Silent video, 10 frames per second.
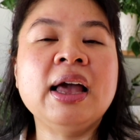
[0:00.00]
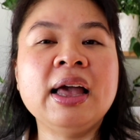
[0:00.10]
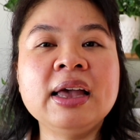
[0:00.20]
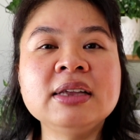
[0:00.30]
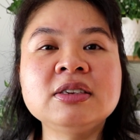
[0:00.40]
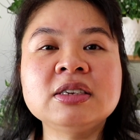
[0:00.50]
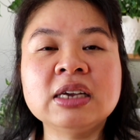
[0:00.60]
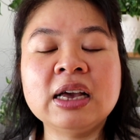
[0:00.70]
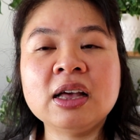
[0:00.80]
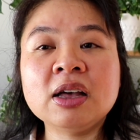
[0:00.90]
And
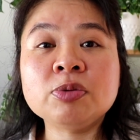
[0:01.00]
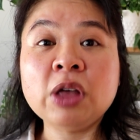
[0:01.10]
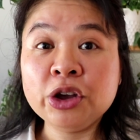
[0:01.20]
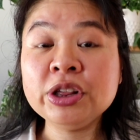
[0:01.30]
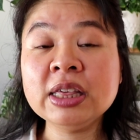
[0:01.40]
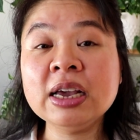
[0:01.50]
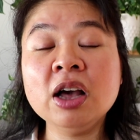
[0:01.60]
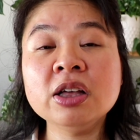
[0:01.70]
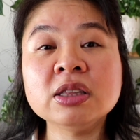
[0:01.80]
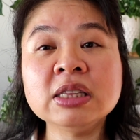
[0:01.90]
the only thing
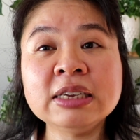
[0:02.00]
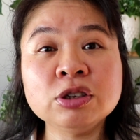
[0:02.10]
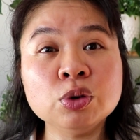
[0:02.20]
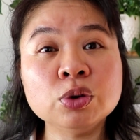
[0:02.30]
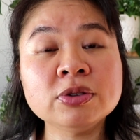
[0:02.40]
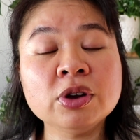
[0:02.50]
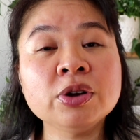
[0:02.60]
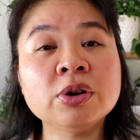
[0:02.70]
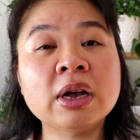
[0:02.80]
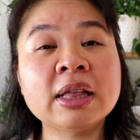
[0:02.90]
I need to also
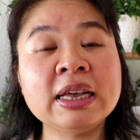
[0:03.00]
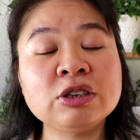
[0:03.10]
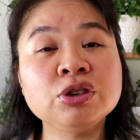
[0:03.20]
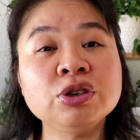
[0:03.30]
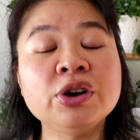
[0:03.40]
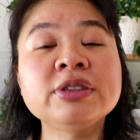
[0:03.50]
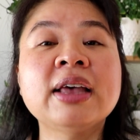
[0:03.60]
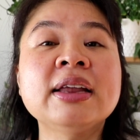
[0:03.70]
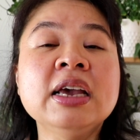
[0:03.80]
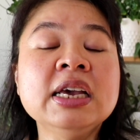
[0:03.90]
let you know is
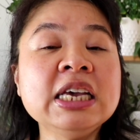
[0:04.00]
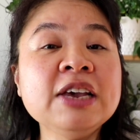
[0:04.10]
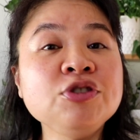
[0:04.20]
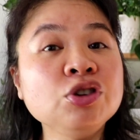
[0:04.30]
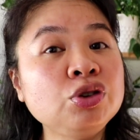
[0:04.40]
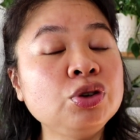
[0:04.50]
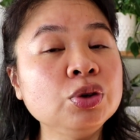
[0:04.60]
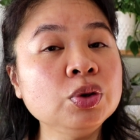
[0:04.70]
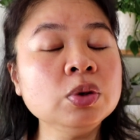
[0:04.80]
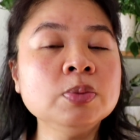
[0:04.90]
that if you
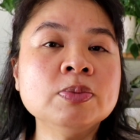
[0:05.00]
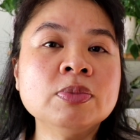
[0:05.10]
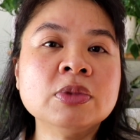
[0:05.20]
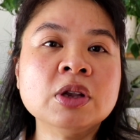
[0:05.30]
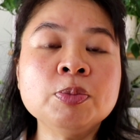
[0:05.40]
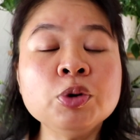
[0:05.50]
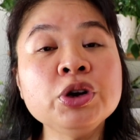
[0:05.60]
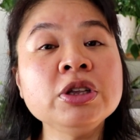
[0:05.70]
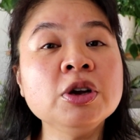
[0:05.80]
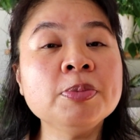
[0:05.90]
do
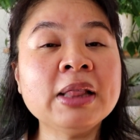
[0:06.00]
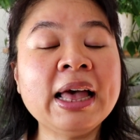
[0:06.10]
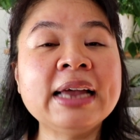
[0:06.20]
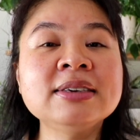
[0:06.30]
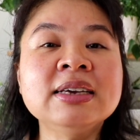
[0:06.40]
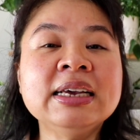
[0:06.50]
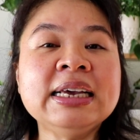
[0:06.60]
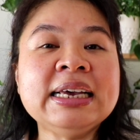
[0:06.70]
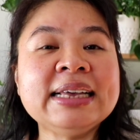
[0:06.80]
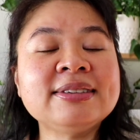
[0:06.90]
prune your plant,
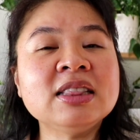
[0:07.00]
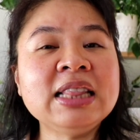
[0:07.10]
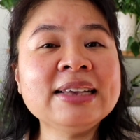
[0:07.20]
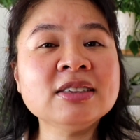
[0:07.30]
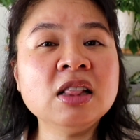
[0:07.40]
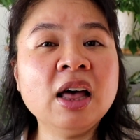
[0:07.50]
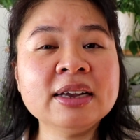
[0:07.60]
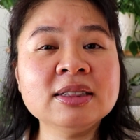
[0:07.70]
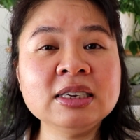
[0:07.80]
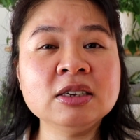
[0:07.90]
it's less
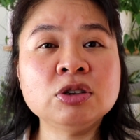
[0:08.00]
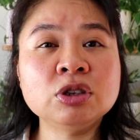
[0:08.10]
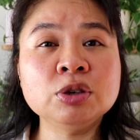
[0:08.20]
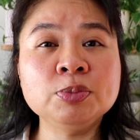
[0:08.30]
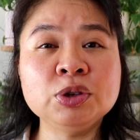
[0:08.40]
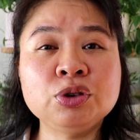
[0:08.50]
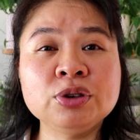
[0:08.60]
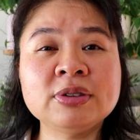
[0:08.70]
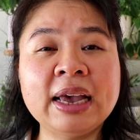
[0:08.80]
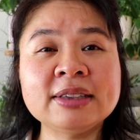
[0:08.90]
likely to
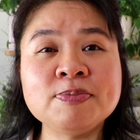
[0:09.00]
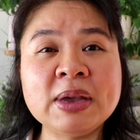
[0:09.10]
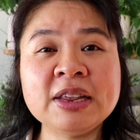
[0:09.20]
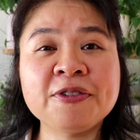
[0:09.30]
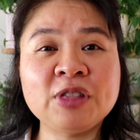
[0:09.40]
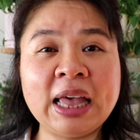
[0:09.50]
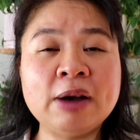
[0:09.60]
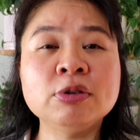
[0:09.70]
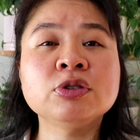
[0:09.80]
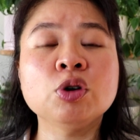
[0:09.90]
produce as many
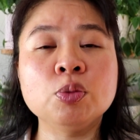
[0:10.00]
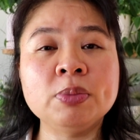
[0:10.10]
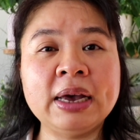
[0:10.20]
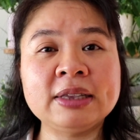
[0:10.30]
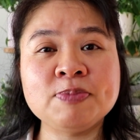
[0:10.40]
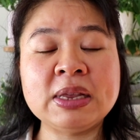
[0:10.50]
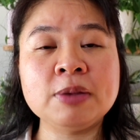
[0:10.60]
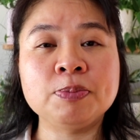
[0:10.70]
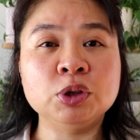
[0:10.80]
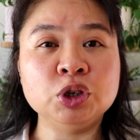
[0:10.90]
flowers or as
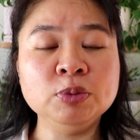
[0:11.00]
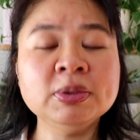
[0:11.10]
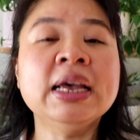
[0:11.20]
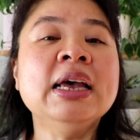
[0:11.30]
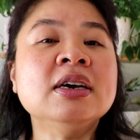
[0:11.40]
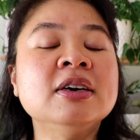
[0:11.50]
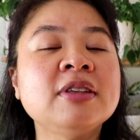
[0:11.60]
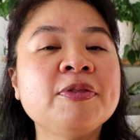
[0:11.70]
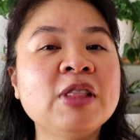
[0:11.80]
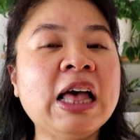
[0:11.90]
many blooms, because
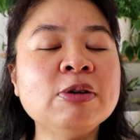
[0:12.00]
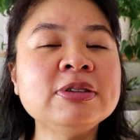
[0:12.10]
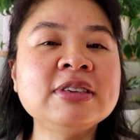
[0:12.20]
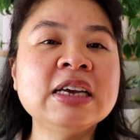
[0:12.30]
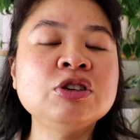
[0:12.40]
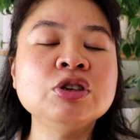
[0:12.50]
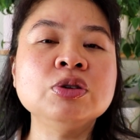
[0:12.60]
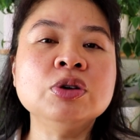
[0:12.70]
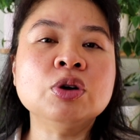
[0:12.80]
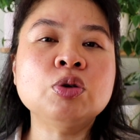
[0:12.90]
the flowers tend
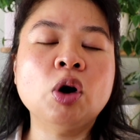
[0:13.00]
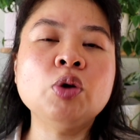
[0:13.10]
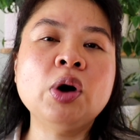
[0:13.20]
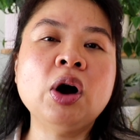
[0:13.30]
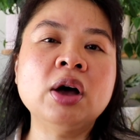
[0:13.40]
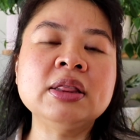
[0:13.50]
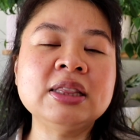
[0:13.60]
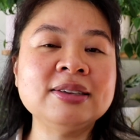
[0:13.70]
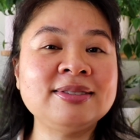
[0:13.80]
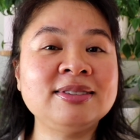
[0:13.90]
to grow on
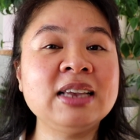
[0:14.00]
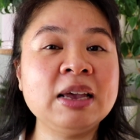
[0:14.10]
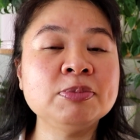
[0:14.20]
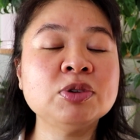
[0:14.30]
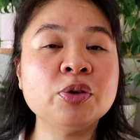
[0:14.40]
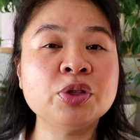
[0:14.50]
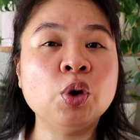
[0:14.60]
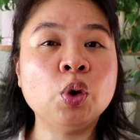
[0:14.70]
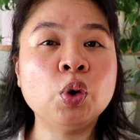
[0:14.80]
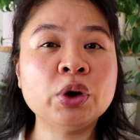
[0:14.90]
the stems of the
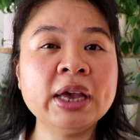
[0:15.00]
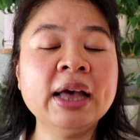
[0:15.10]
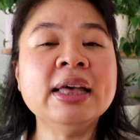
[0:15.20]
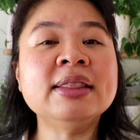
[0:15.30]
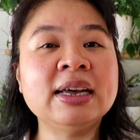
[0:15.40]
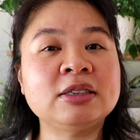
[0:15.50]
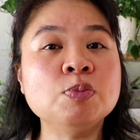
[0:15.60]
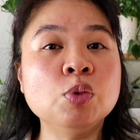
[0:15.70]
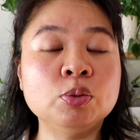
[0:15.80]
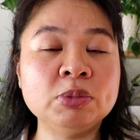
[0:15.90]
Hoya that's
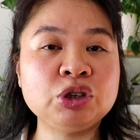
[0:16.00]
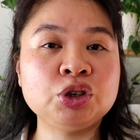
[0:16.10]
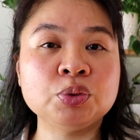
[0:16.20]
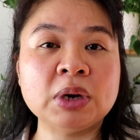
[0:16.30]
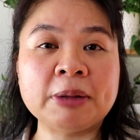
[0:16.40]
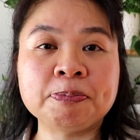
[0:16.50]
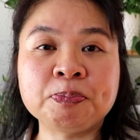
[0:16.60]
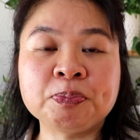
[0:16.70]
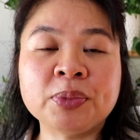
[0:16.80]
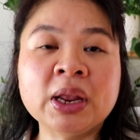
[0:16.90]
more mature.
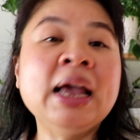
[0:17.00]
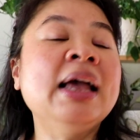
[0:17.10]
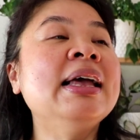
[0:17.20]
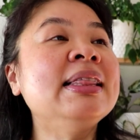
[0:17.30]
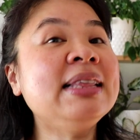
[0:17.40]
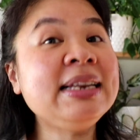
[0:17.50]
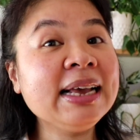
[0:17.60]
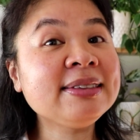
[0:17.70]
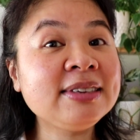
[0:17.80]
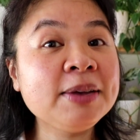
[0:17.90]
The
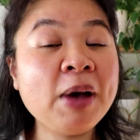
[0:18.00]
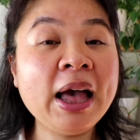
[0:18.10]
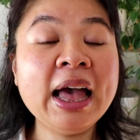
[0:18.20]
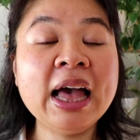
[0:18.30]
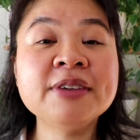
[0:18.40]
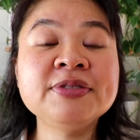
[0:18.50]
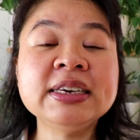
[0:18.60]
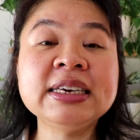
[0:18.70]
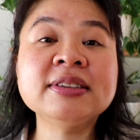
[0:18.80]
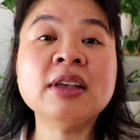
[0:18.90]
next tip I have
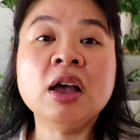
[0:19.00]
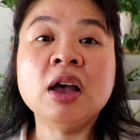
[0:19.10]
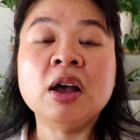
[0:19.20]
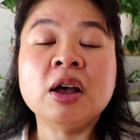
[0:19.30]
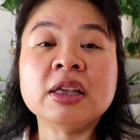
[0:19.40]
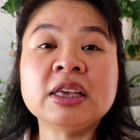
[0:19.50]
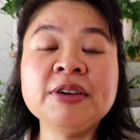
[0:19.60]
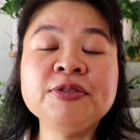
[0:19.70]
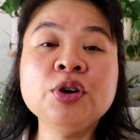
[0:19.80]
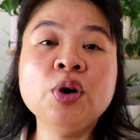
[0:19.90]
is
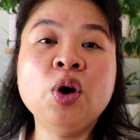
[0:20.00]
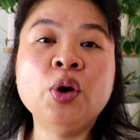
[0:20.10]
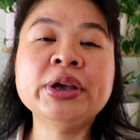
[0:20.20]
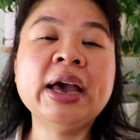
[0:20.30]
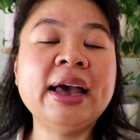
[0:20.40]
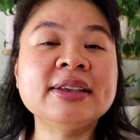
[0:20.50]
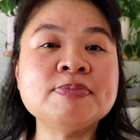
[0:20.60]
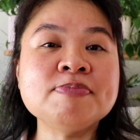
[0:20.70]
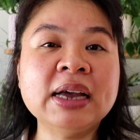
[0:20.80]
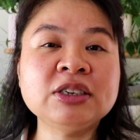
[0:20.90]
give your Hoya
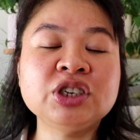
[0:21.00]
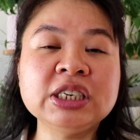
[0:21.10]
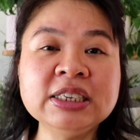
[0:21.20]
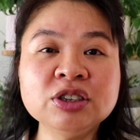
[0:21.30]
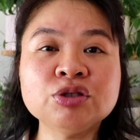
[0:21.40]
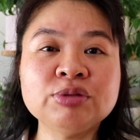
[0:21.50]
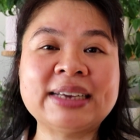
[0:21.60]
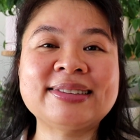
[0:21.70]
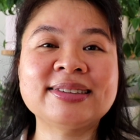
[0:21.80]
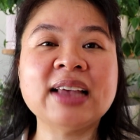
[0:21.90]
as much
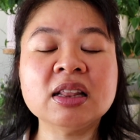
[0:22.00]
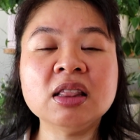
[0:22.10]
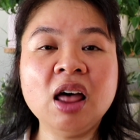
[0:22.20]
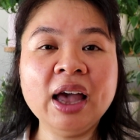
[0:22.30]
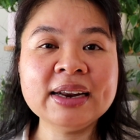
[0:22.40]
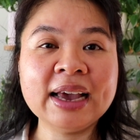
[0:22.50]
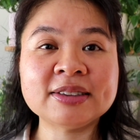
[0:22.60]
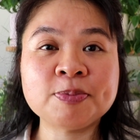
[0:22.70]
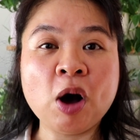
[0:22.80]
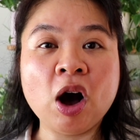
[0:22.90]
indirect sunlight
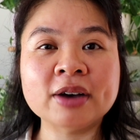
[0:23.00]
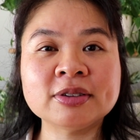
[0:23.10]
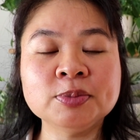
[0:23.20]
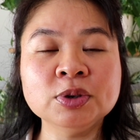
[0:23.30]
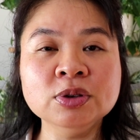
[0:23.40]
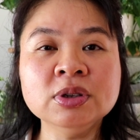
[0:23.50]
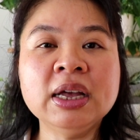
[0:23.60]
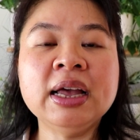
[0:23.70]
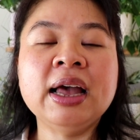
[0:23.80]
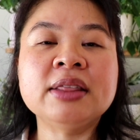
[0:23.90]
as possible.
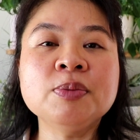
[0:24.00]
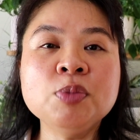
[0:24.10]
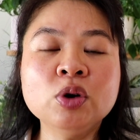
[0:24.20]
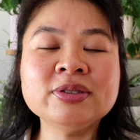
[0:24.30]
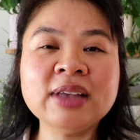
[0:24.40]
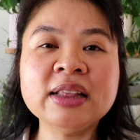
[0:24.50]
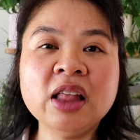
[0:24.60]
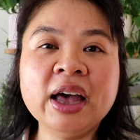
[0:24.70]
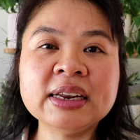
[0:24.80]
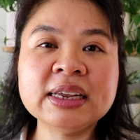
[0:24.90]
The more
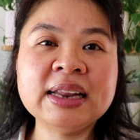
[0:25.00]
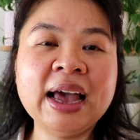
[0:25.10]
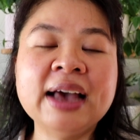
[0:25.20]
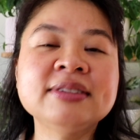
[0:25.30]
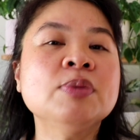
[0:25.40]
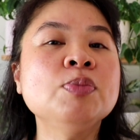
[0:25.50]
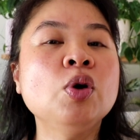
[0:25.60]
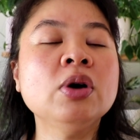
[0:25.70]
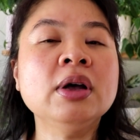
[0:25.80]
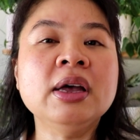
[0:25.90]
sunlight it has, the
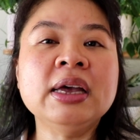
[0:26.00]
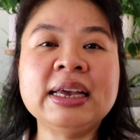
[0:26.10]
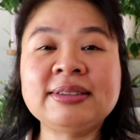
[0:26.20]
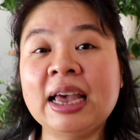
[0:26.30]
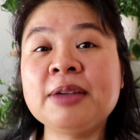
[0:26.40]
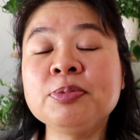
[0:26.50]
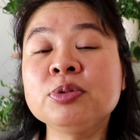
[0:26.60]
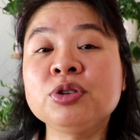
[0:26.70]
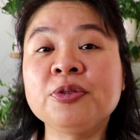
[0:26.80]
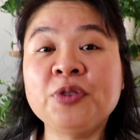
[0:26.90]
more it's
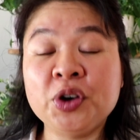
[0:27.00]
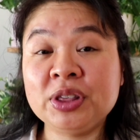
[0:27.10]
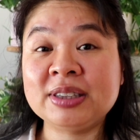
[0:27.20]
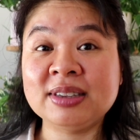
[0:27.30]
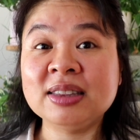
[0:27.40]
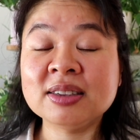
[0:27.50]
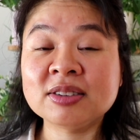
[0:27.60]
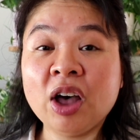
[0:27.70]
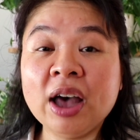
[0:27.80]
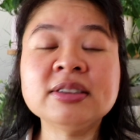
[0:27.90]
able to
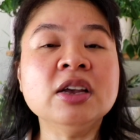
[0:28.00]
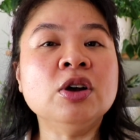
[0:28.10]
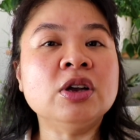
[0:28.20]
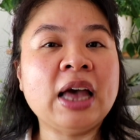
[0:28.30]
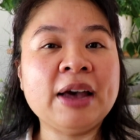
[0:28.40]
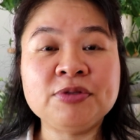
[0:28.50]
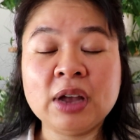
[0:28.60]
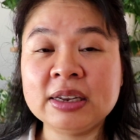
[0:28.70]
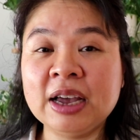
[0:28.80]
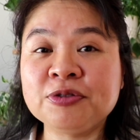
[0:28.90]
photosynthesize,
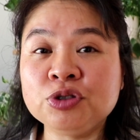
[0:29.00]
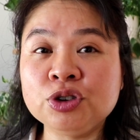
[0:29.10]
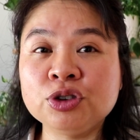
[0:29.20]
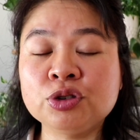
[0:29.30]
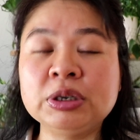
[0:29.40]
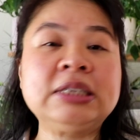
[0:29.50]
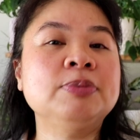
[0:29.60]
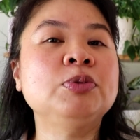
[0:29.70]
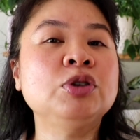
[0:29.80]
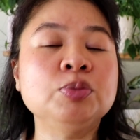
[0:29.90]
have enough
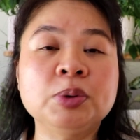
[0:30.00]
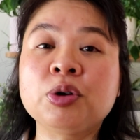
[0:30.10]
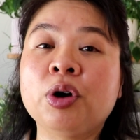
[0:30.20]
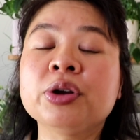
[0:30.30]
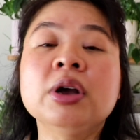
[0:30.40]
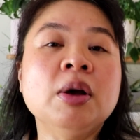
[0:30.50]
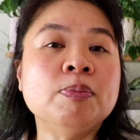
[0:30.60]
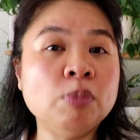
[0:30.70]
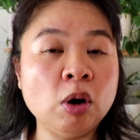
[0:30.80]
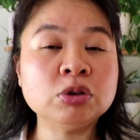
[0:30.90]
nutrients to grow
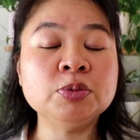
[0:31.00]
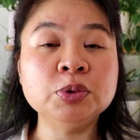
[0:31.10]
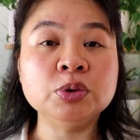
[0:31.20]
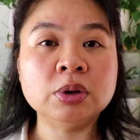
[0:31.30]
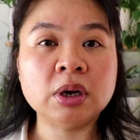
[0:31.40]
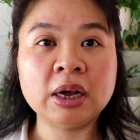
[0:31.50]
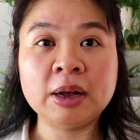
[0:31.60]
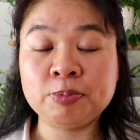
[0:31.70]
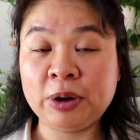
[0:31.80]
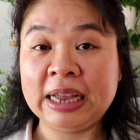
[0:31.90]
multiple
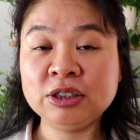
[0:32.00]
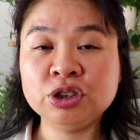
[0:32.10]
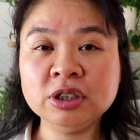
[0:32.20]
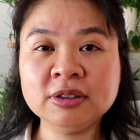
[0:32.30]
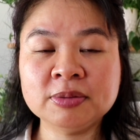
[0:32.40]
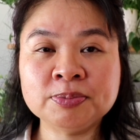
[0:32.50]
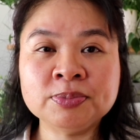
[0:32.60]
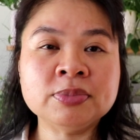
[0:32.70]
branches.